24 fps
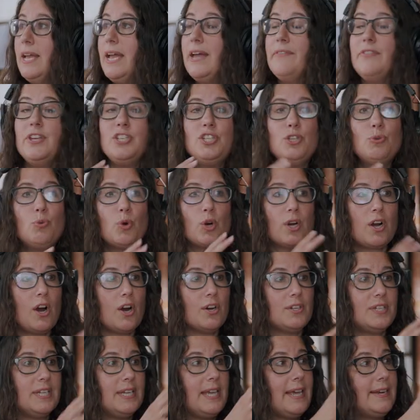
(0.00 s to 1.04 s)
And then you work
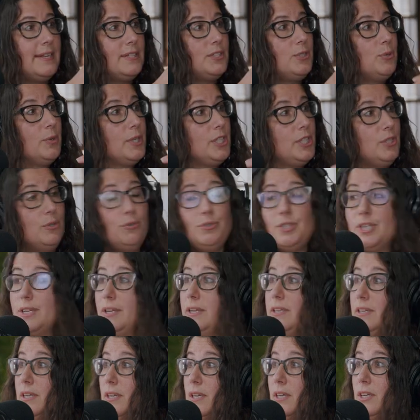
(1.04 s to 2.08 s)
hard to get into a
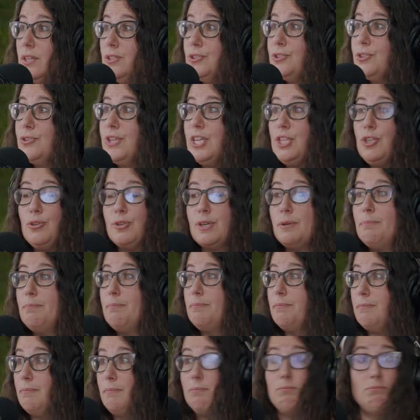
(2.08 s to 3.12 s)
union so then you
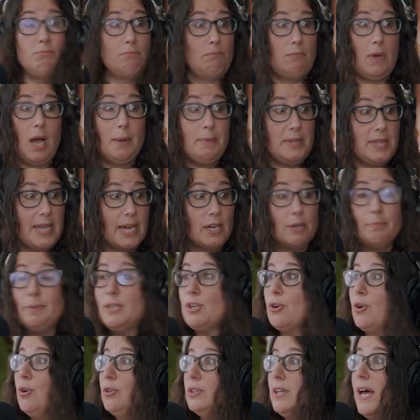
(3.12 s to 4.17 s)
can, I mean, that could be
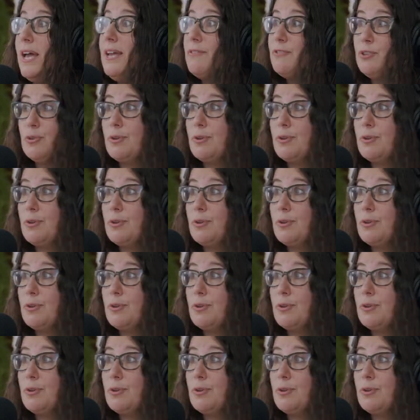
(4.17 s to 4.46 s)
your whole life.